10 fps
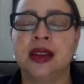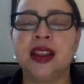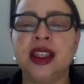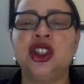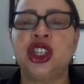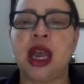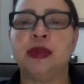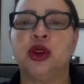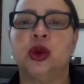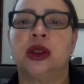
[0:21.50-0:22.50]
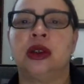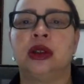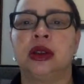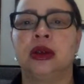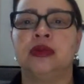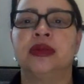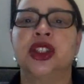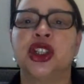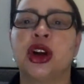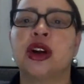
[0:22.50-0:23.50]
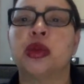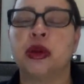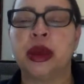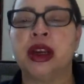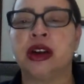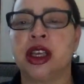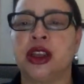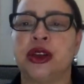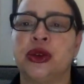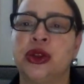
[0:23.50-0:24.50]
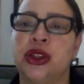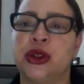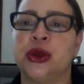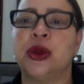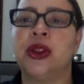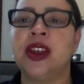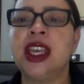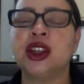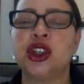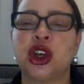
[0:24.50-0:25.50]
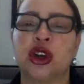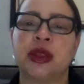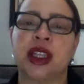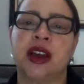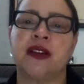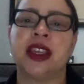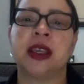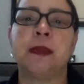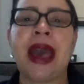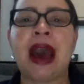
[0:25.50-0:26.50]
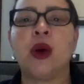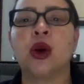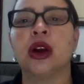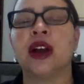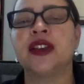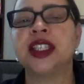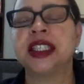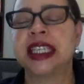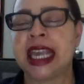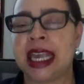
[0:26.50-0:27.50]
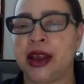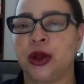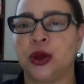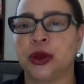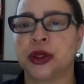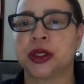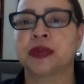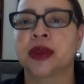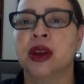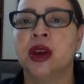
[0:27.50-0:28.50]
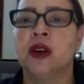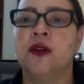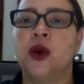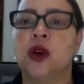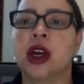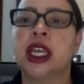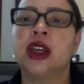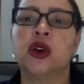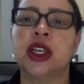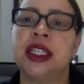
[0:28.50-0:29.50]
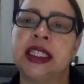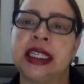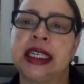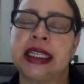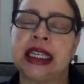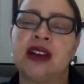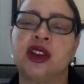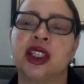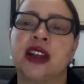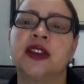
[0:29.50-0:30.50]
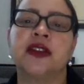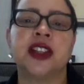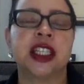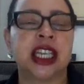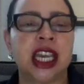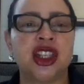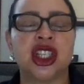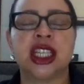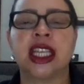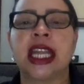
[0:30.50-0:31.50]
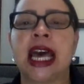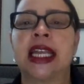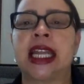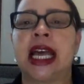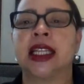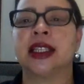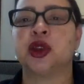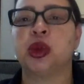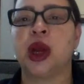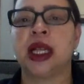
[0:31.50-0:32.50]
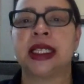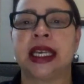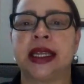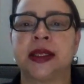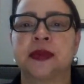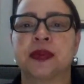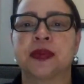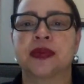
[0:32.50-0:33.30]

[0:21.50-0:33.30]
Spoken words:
This chapter will start preparing you to think in terms of the power of scales for increasing levels of sophistication in the data analysis process.